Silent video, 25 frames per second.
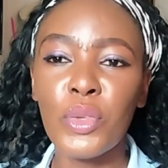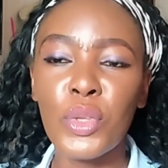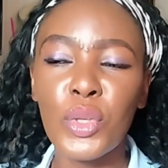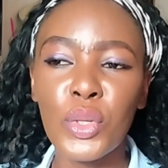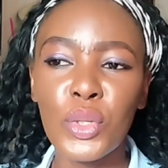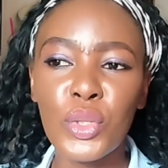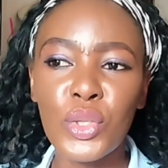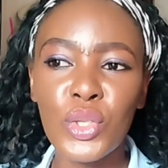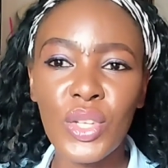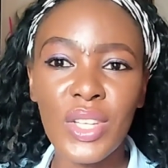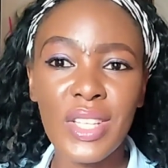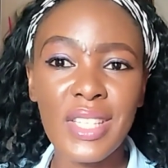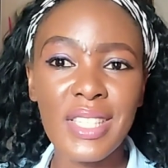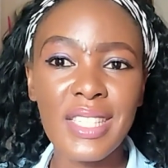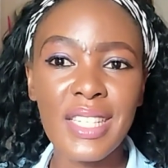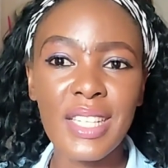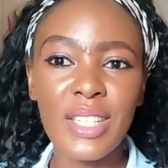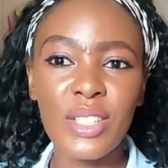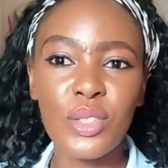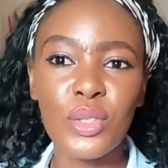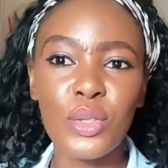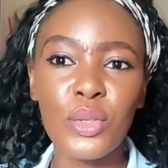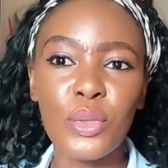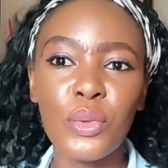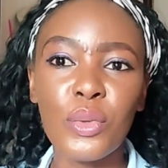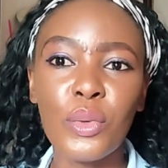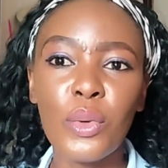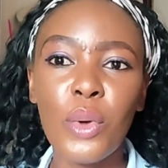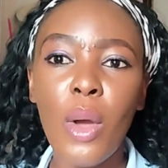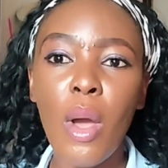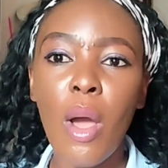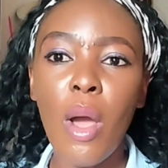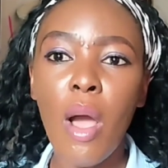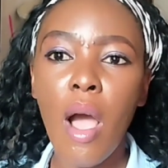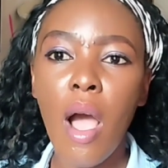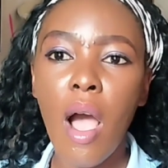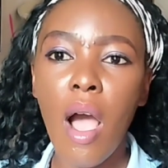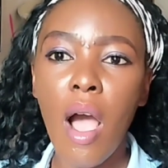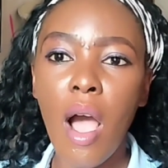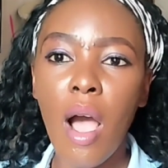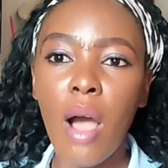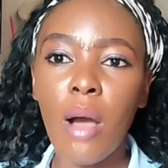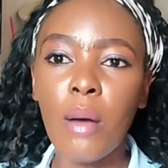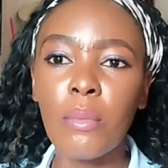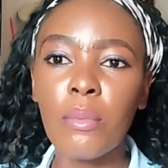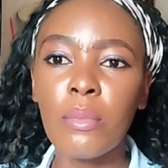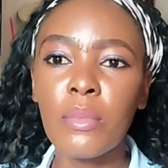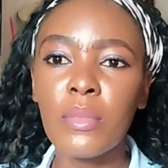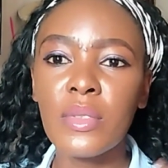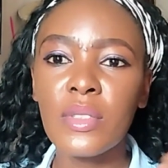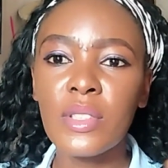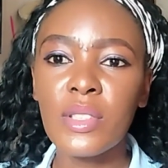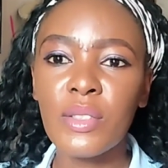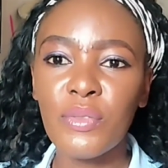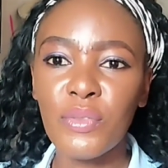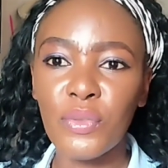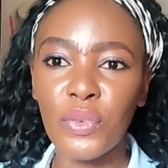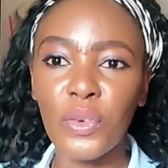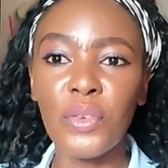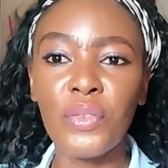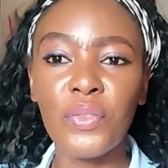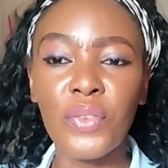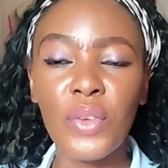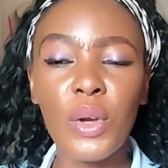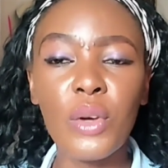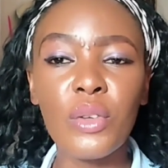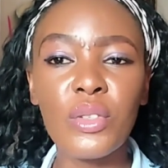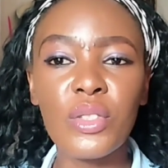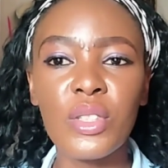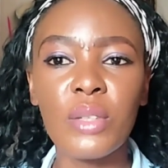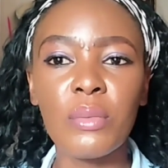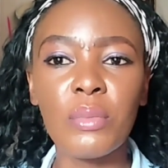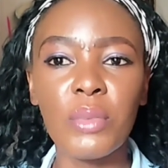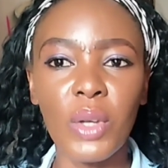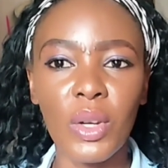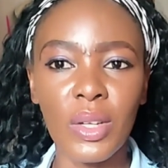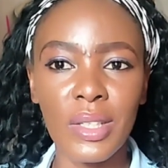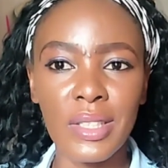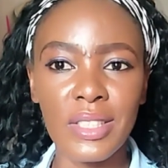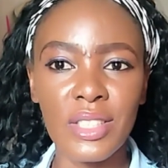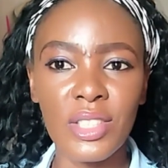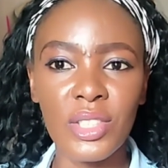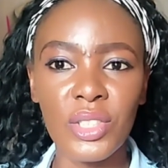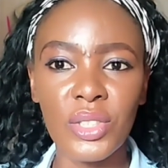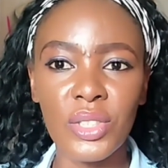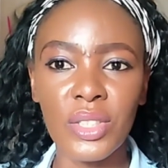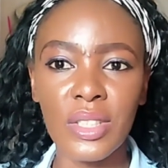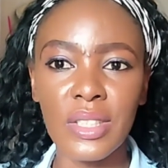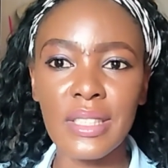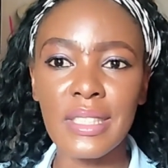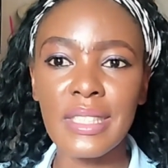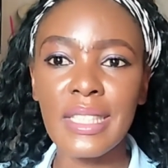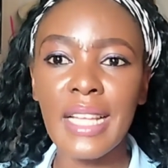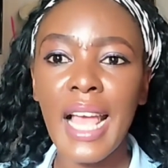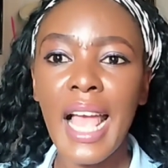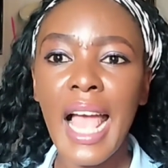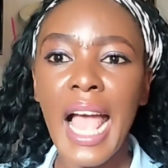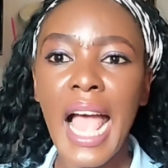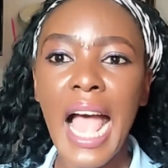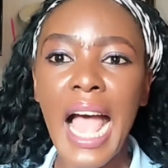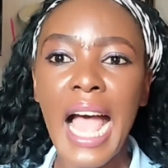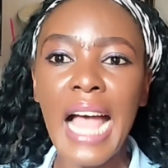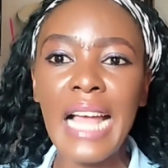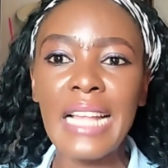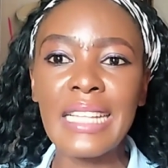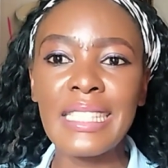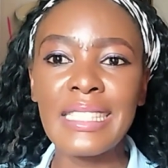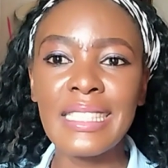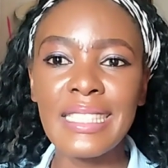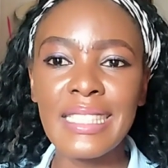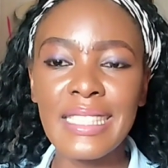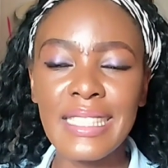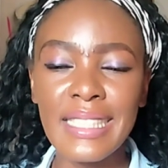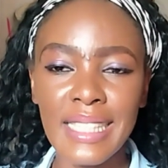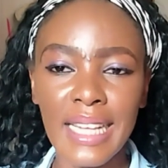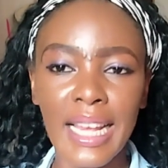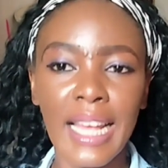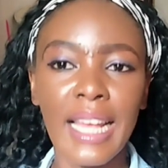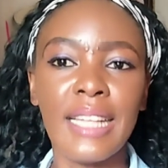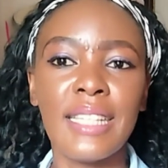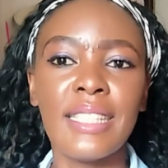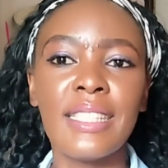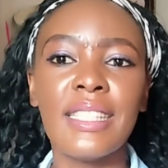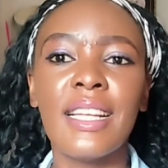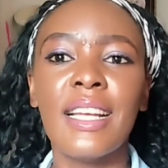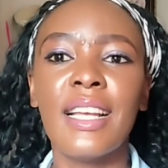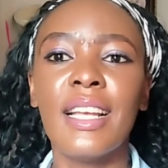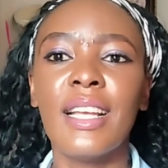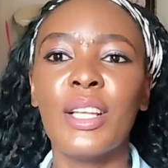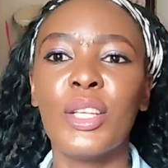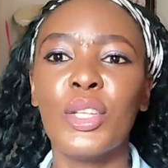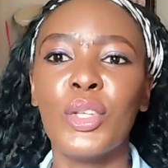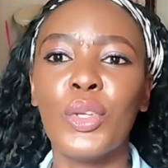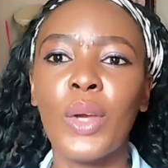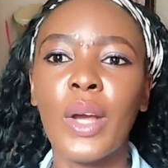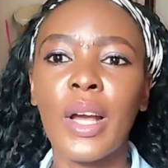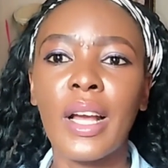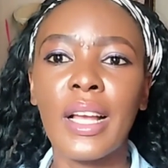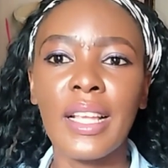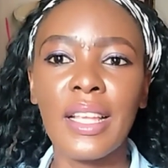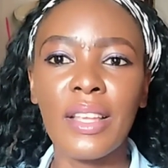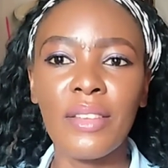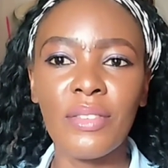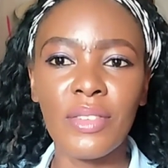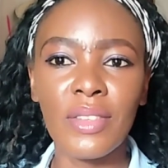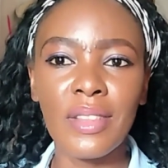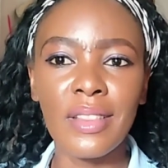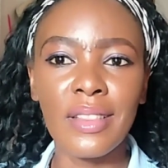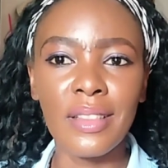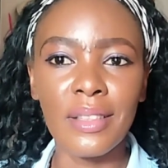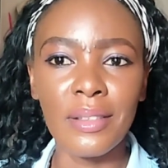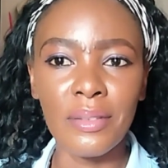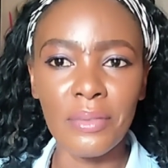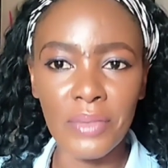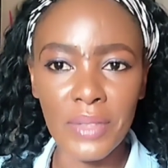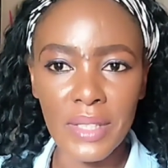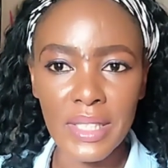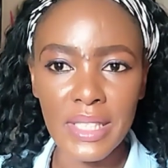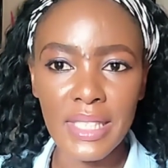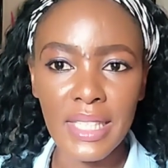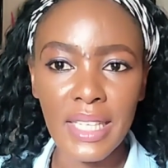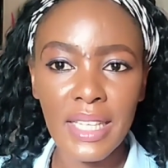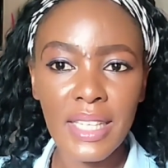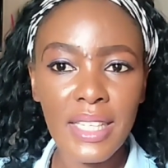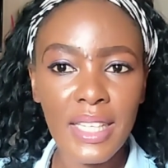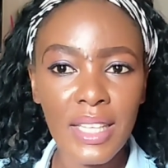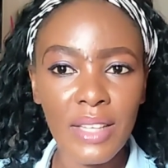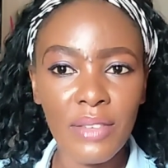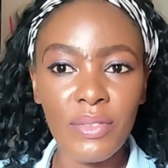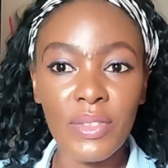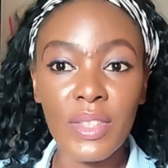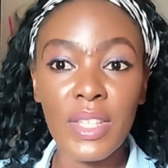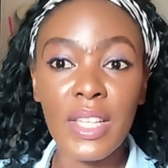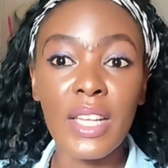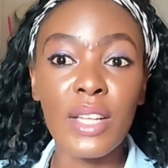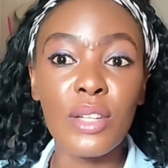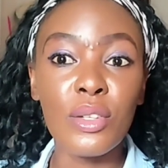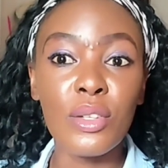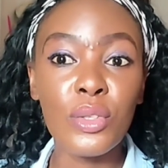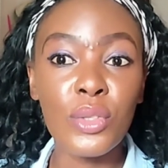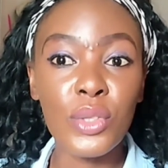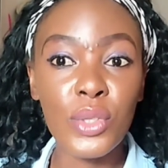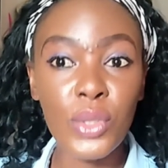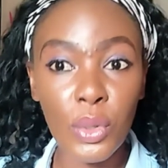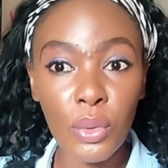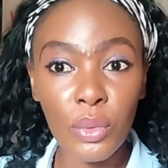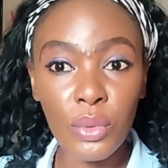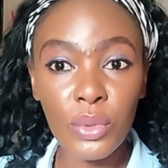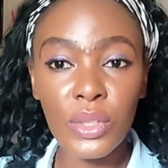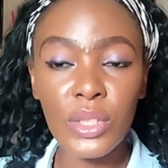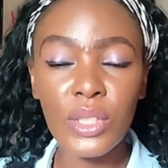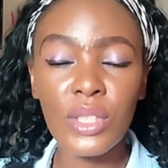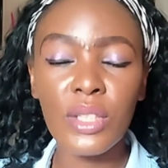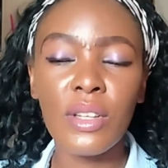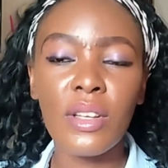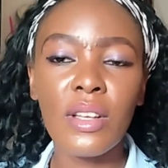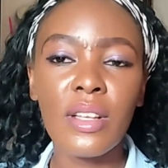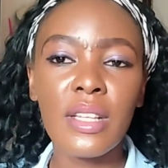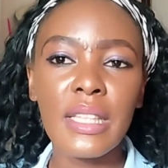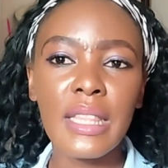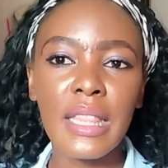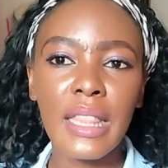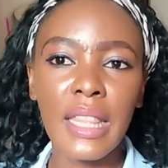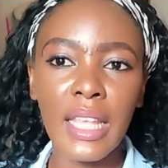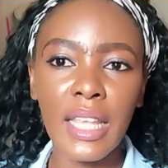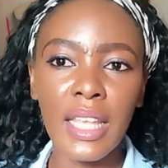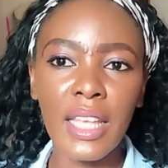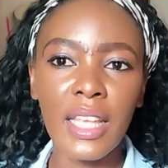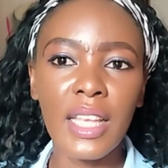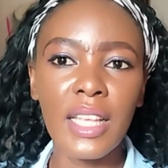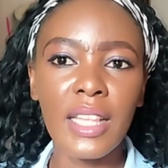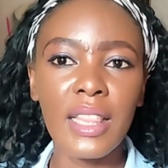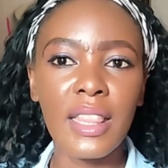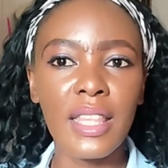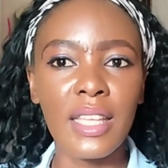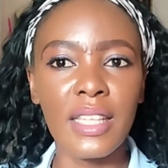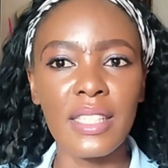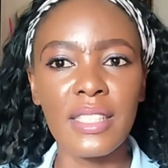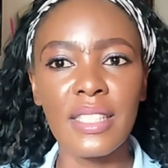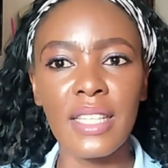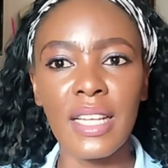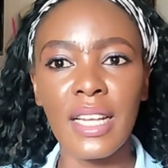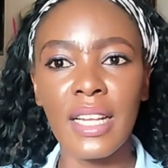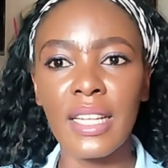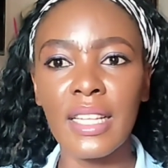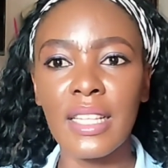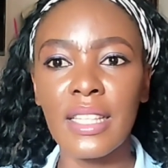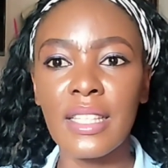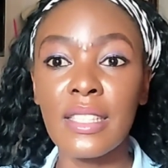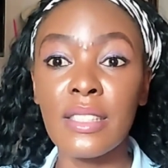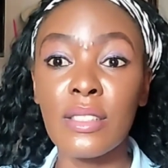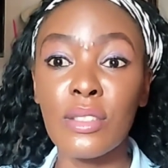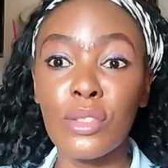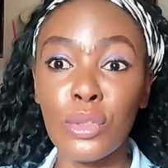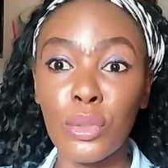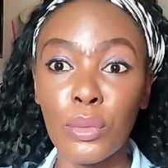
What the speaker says: You just need to fulfill some conditions, and then you are given the visa if they don't think there's anything